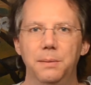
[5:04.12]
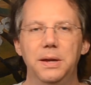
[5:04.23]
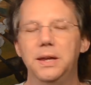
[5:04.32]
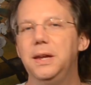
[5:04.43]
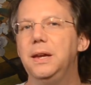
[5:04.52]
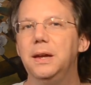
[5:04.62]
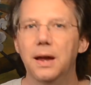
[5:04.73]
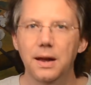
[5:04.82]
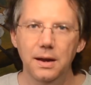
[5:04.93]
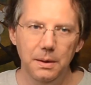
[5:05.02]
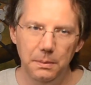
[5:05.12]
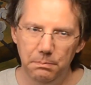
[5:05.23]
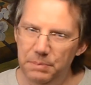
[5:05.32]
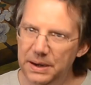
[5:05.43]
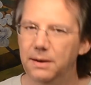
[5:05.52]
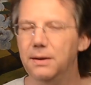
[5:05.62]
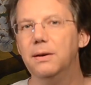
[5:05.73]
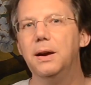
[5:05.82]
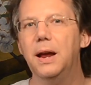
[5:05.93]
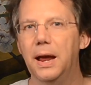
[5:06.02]
gimmicky
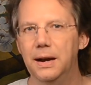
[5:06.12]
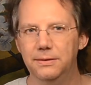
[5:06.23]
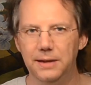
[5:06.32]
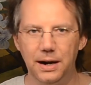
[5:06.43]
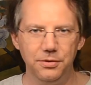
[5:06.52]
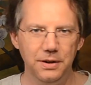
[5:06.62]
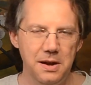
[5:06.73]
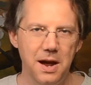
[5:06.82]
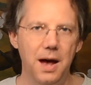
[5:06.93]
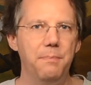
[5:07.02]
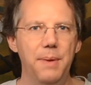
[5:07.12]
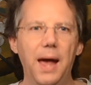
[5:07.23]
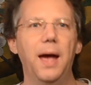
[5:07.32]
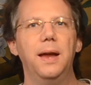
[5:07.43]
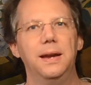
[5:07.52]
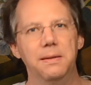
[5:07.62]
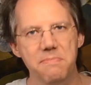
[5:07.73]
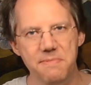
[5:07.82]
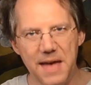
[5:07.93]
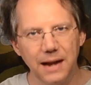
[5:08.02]
beer, and it's actually not bad
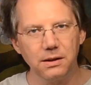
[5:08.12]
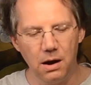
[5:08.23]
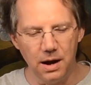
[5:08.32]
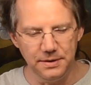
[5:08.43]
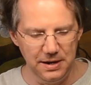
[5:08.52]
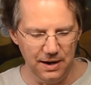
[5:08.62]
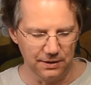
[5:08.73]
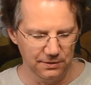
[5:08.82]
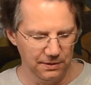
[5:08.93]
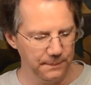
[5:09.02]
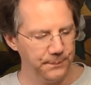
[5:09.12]
in that context.